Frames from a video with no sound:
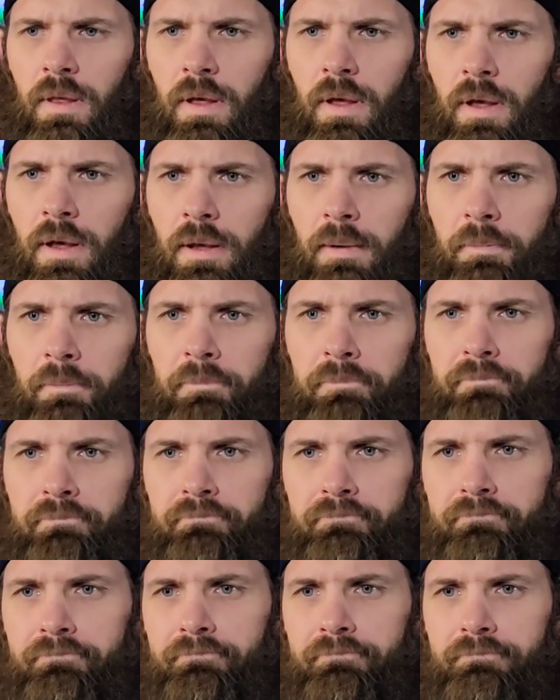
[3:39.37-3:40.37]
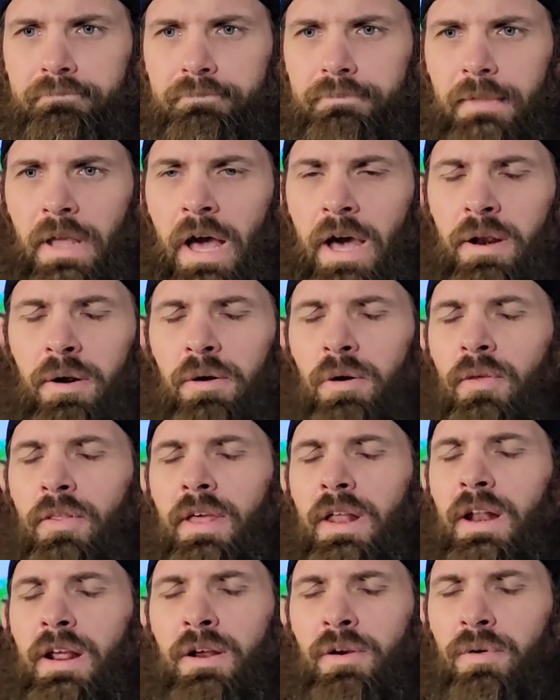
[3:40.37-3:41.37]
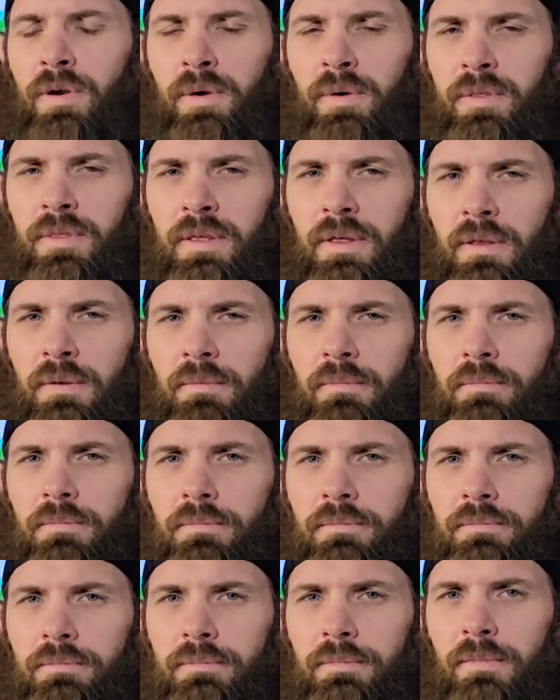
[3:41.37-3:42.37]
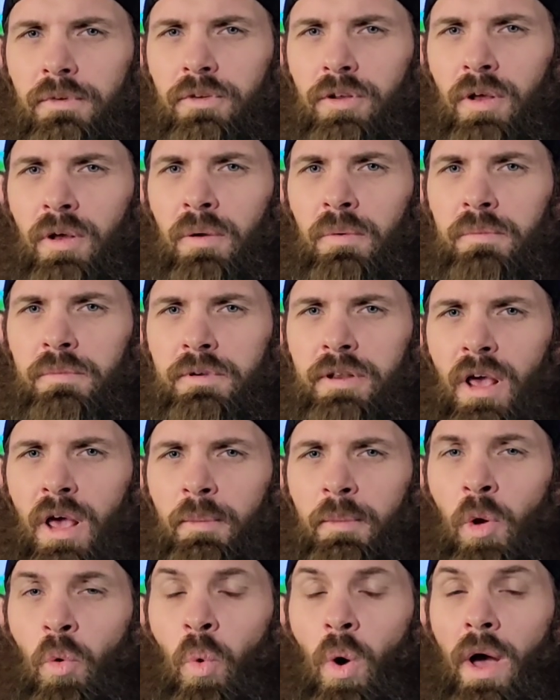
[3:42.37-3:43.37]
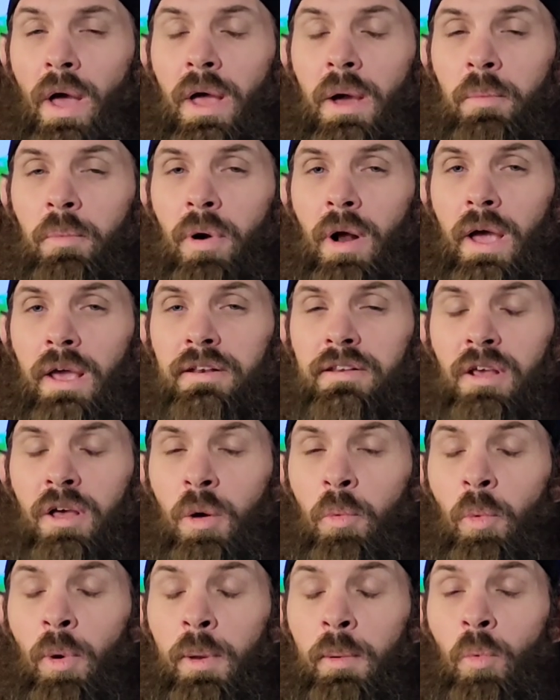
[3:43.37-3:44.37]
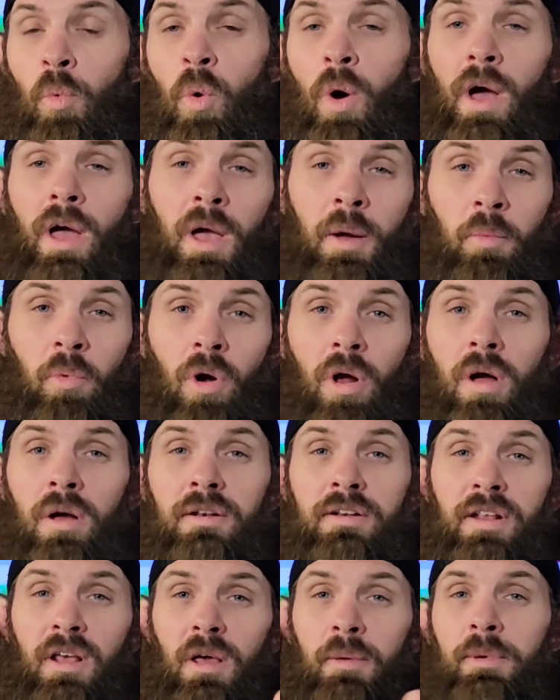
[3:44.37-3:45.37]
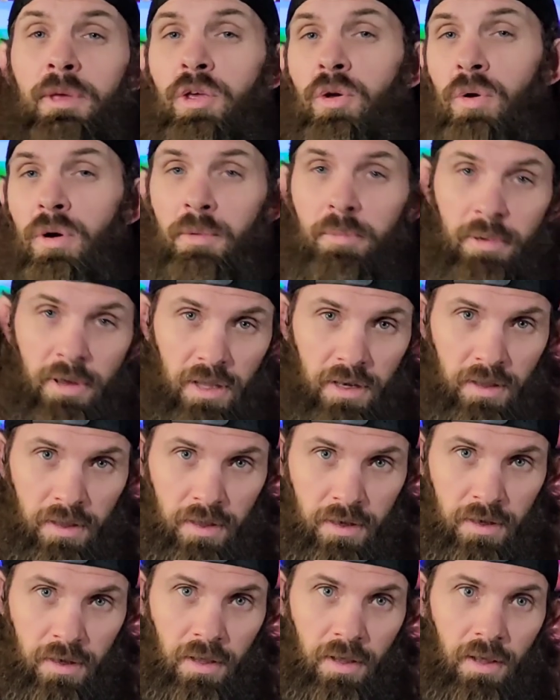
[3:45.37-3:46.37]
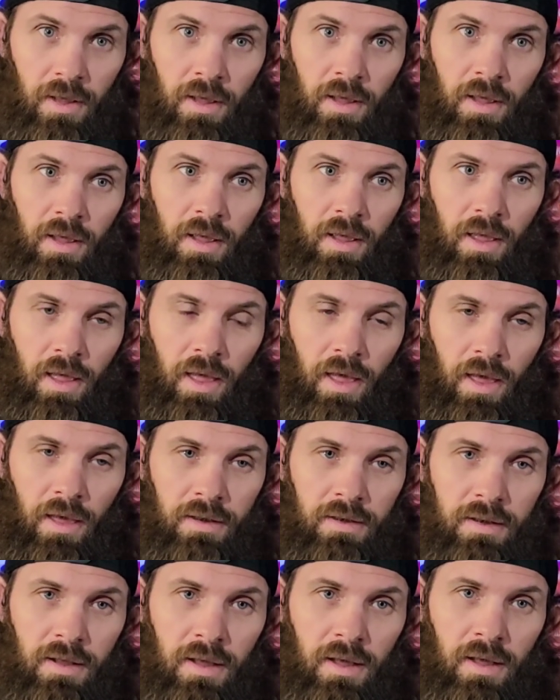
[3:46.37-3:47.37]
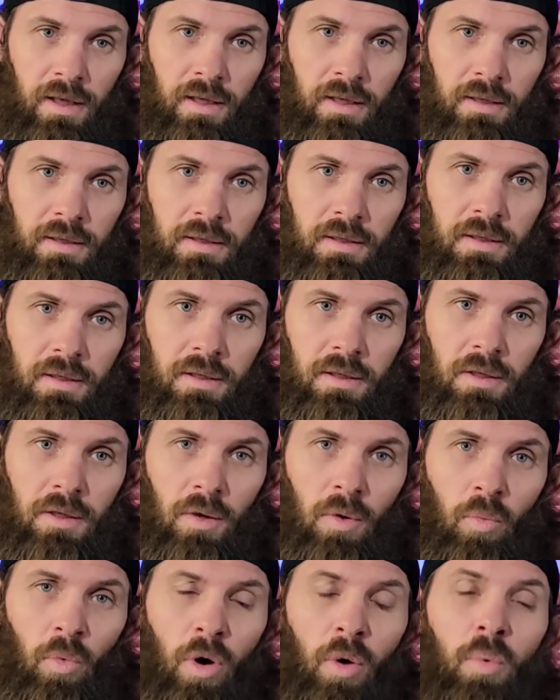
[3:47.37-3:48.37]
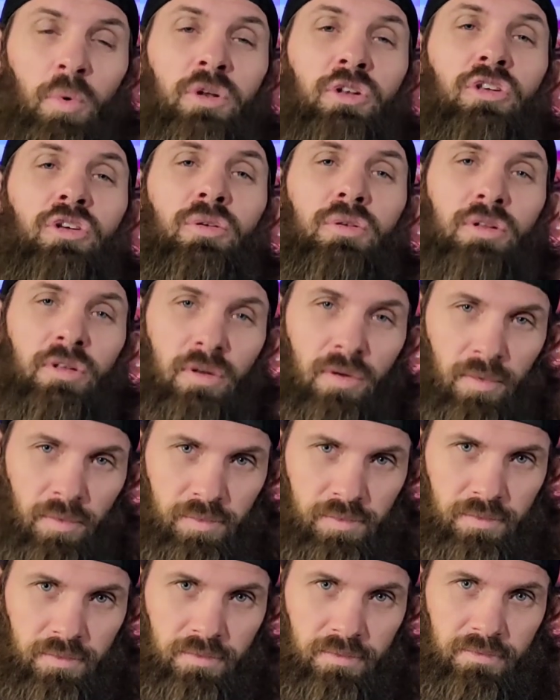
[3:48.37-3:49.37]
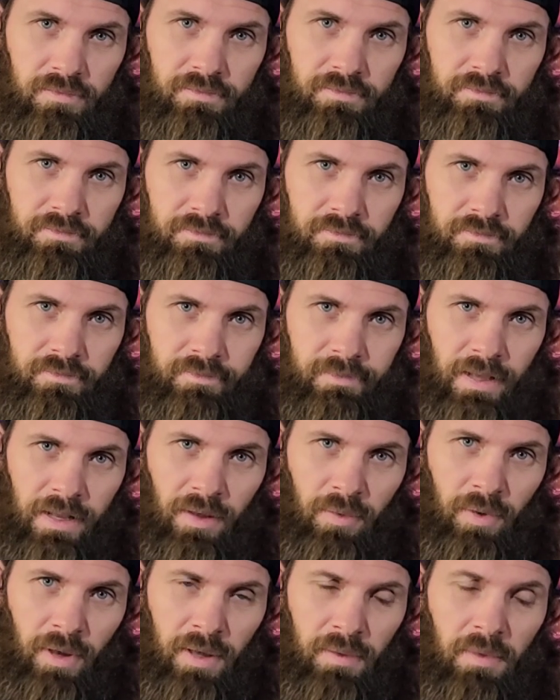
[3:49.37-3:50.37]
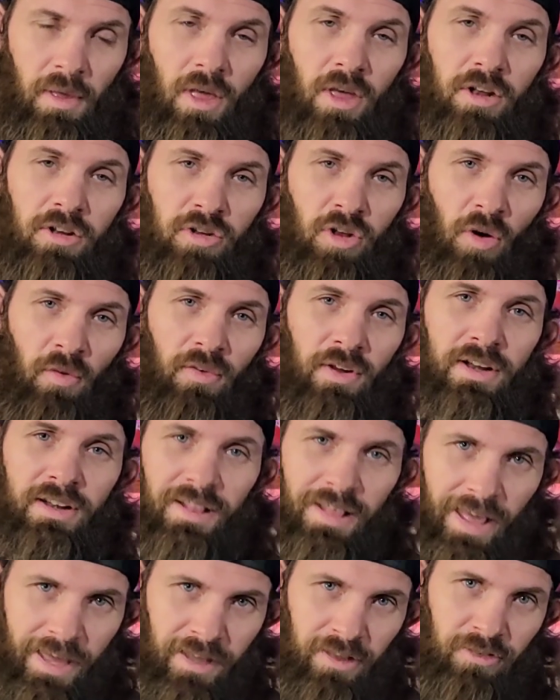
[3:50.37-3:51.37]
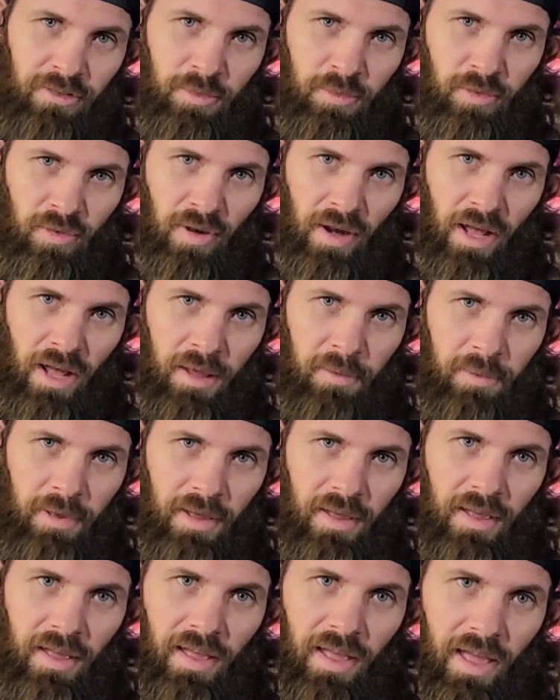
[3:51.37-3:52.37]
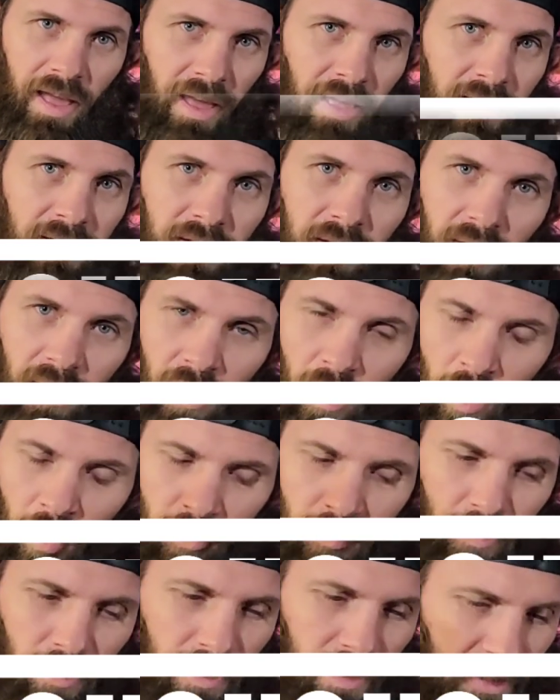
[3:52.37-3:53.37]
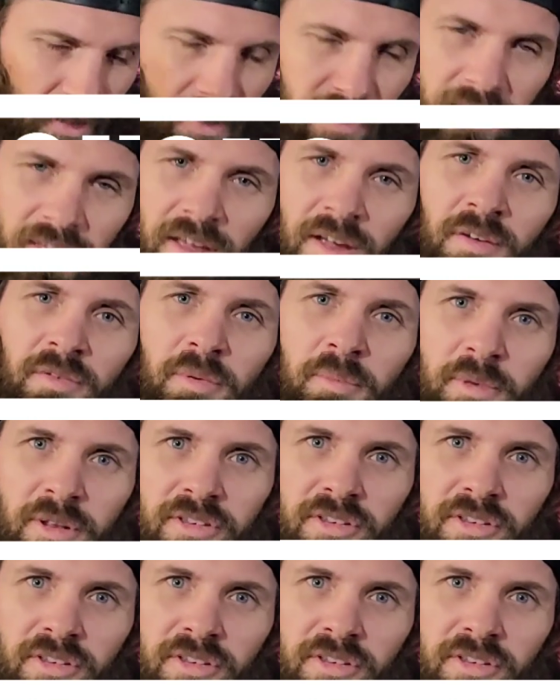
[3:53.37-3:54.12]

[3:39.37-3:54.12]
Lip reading: I don't know that I agree with it. So tell me why I'm right. Tell me why I'm wrong. Tell me your opinion. And what would you do? Anyway, don't forget to like and subscribe, and hopefully you hear from me